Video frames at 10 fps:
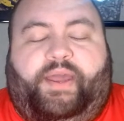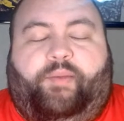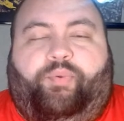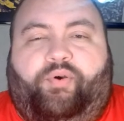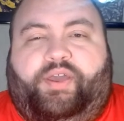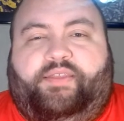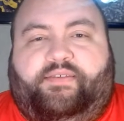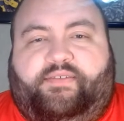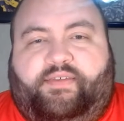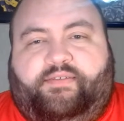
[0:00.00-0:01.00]
at a point in
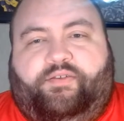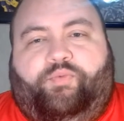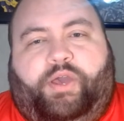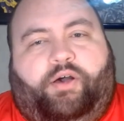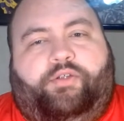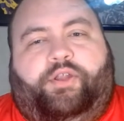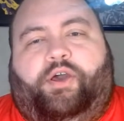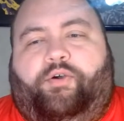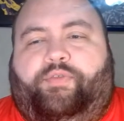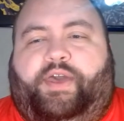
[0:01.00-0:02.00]
the season. We all
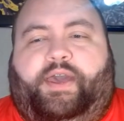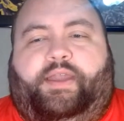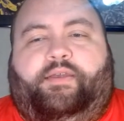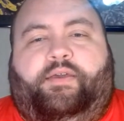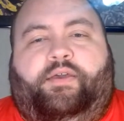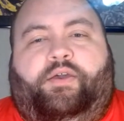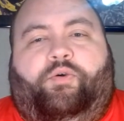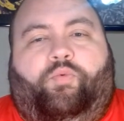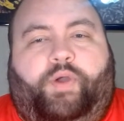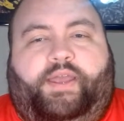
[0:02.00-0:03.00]
know that
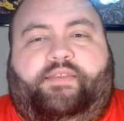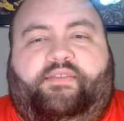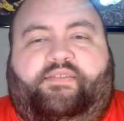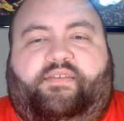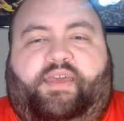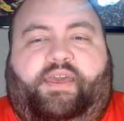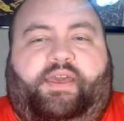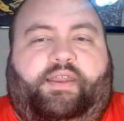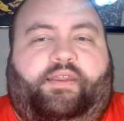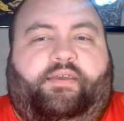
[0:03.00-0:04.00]
wins
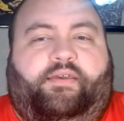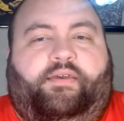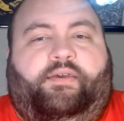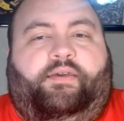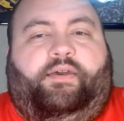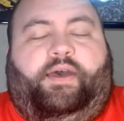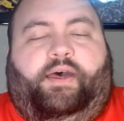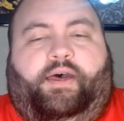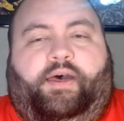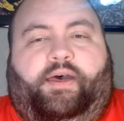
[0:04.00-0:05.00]
in
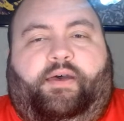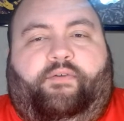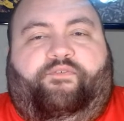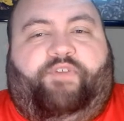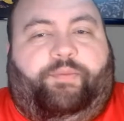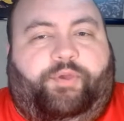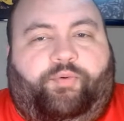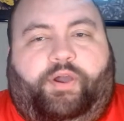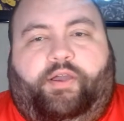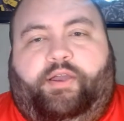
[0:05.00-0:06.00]
uh,
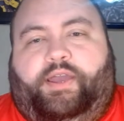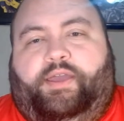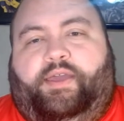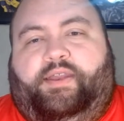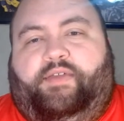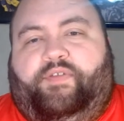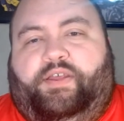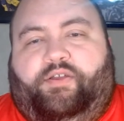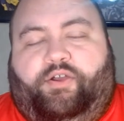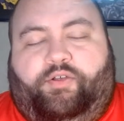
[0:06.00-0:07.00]
February and even
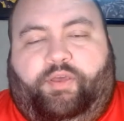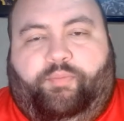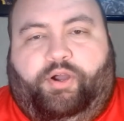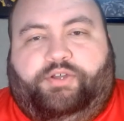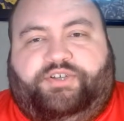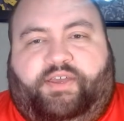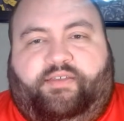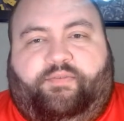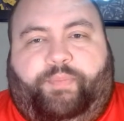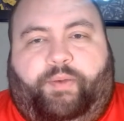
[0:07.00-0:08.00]
into early March
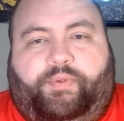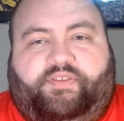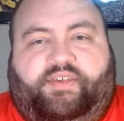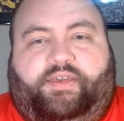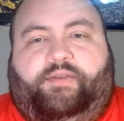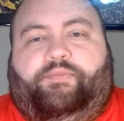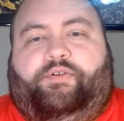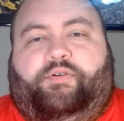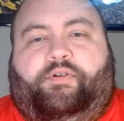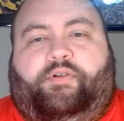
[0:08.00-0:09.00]
against bubble teams
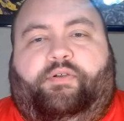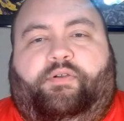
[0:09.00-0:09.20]
or